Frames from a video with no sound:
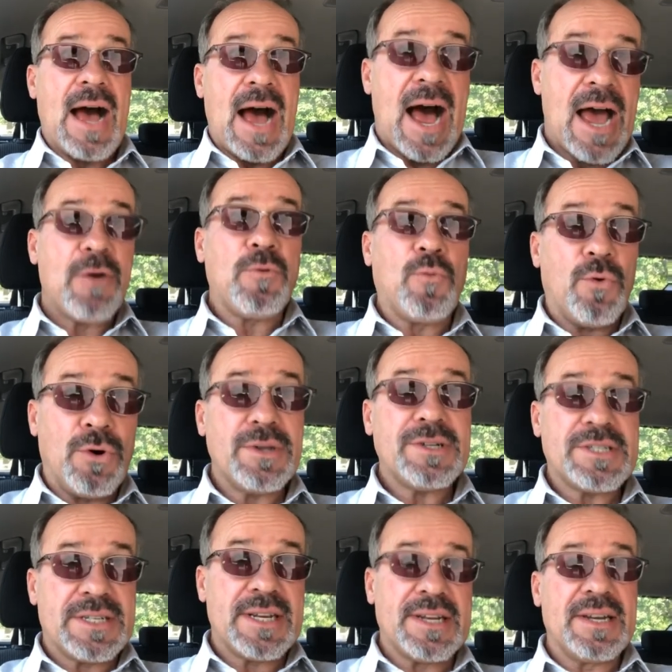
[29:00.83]
I
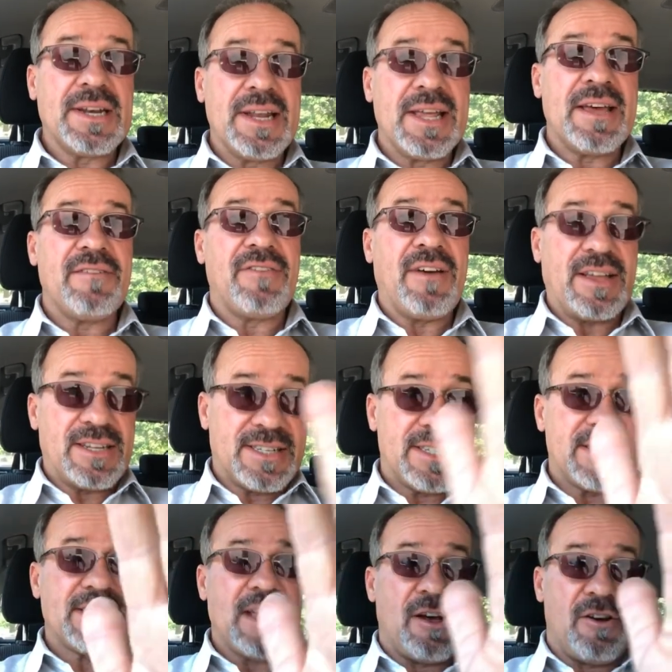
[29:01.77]
want to live
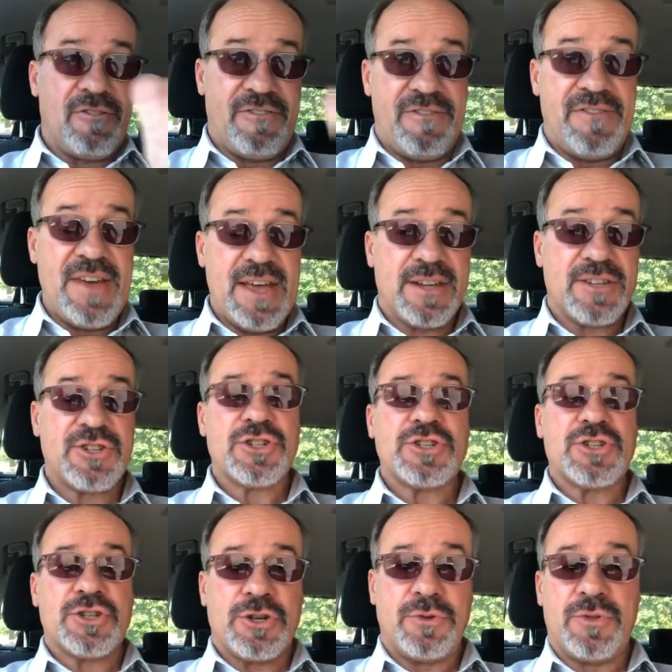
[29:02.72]
selfish
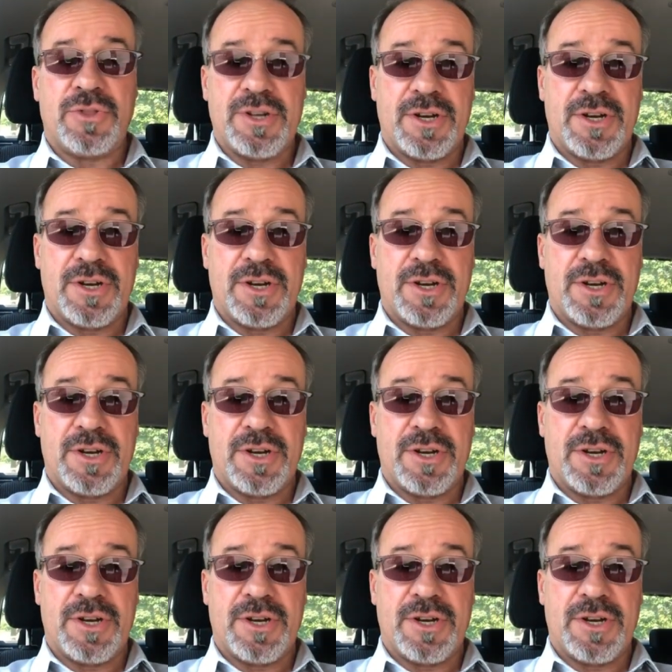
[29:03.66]
to the